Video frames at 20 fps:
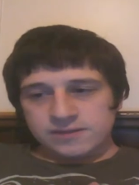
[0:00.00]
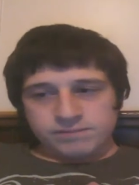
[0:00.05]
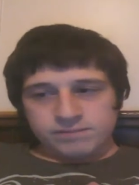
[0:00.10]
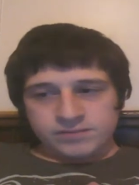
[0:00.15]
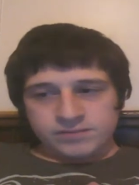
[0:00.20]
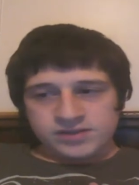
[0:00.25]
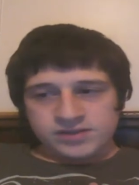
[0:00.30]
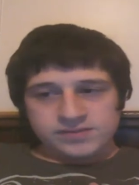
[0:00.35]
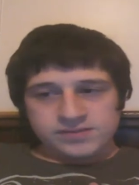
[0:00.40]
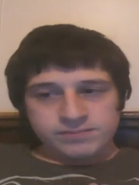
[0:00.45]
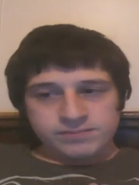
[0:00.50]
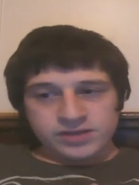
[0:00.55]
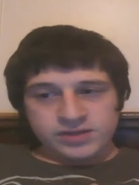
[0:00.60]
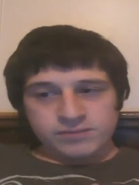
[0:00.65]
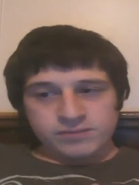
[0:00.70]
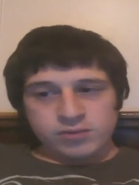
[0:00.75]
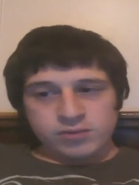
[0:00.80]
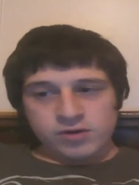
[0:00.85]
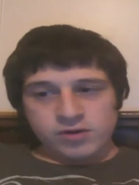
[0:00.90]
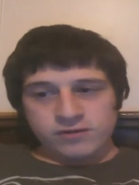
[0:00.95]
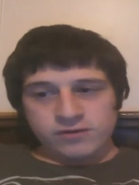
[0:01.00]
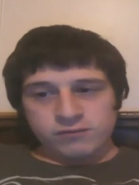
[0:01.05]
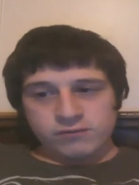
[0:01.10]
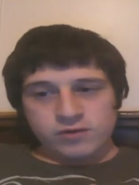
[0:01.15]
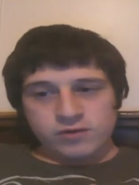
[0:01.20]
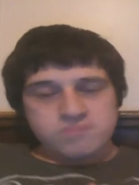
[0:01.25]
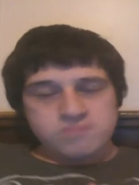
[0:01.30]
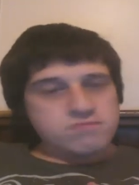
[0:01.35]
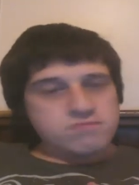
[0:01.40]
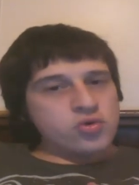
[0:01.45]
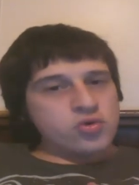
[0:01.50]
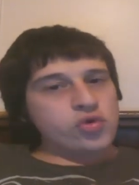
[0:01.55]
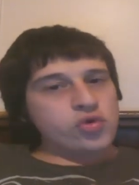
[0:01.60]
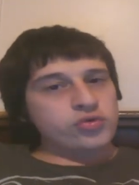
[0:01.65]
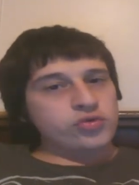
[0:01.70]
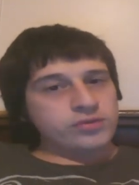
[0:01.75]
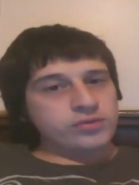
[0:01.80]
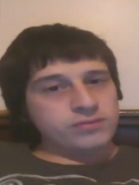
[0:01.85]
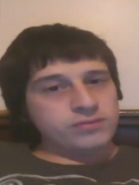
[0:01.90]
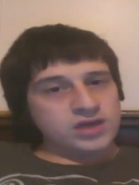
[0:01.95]
it's a big part of what
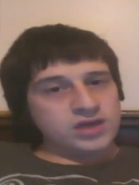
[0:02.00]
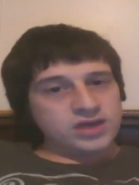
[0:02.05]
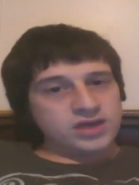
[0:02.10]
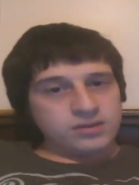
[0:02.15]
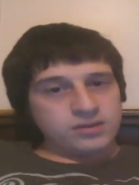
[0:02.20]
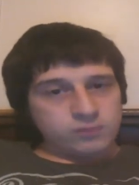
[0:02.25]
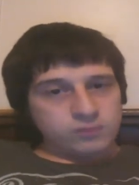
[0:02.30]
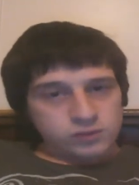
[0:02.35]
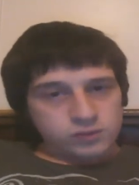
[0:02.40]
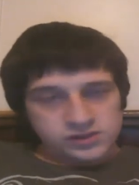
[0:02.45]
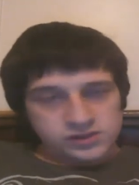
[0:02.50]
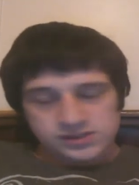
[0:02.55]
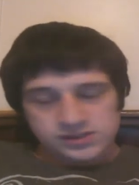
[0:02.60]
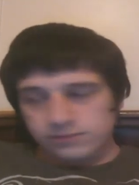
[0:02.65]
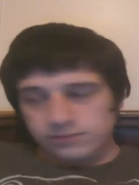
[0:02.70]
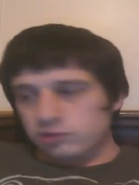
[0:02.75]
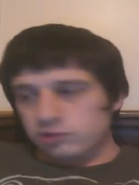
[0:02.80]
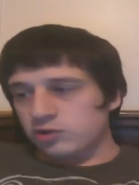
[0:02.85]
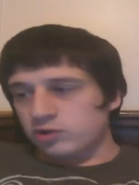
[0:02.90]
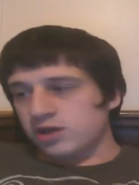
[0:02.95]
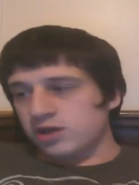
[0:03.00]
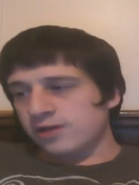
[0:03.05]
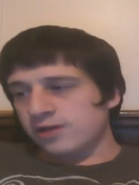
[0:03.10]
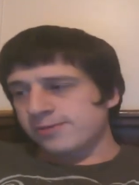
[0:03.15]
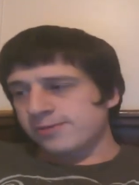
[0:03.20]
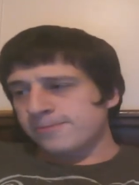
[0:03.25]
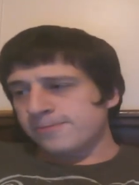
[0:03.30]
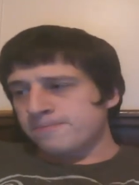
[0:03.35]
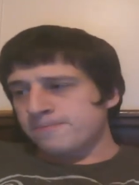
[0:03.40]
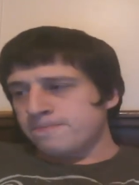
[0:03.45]
molded me was the bullying,